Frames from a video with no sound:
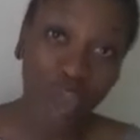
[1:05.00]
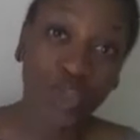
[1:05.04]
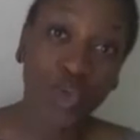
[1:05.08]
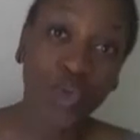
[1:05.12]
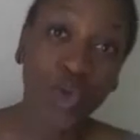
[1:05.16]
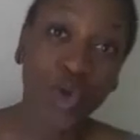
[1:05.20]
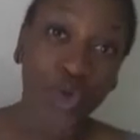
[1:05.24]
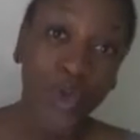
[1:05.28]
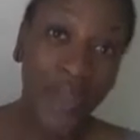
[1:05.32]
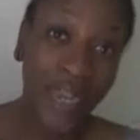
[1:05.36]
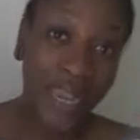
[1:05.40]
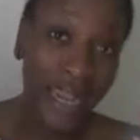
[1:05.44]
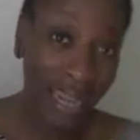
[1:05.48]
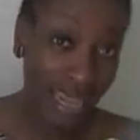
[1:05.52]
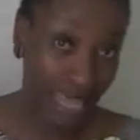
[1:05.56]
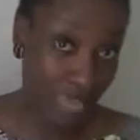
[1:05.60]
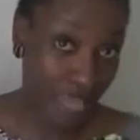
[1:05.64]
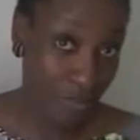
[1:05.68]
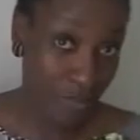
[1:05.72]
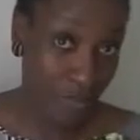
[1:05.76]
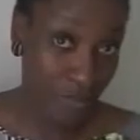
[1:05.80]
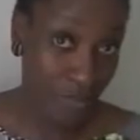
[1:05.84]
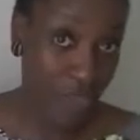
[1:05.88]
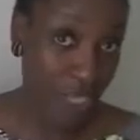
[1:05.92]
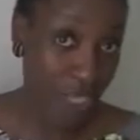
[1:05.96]
your
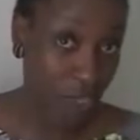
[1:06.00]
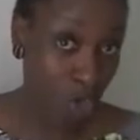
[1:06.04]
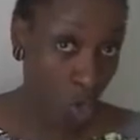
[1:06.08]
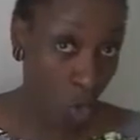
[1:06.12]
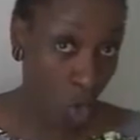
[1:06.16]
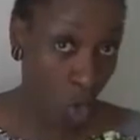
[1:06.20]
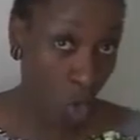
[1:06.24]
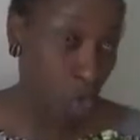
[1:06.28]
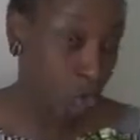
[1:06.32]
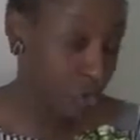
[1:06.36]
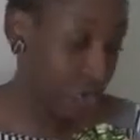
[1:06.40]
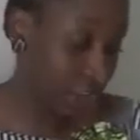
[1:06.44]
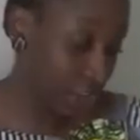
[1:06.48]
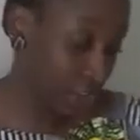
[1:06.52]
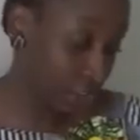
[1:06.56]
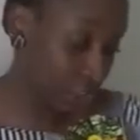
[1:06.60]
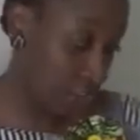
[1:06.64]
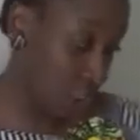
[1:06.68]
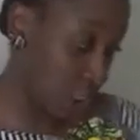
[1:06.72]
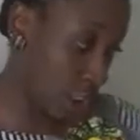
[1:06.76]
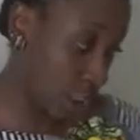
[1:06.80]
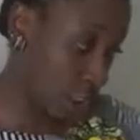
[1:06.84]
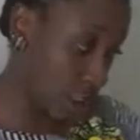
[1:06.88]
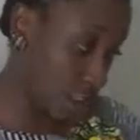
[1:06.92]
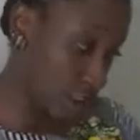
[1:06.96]
name being called,
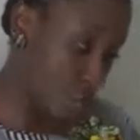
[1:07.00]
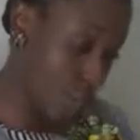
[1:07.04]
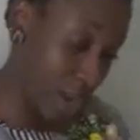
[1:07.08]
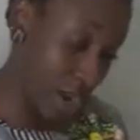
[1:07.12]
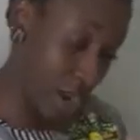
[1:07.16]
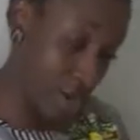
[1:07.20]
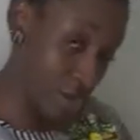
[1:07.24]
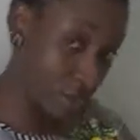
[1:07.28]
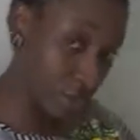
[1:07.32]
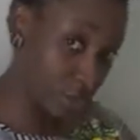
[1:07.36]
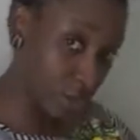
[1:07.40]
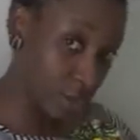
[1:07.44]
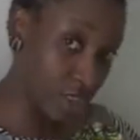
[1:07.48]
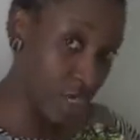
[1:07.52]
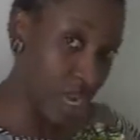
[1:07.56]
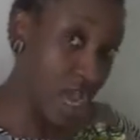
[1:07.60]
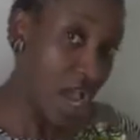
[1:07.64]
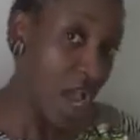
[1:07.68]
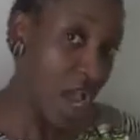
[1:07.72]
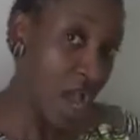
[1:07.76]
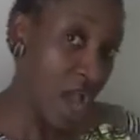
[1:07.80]
turn around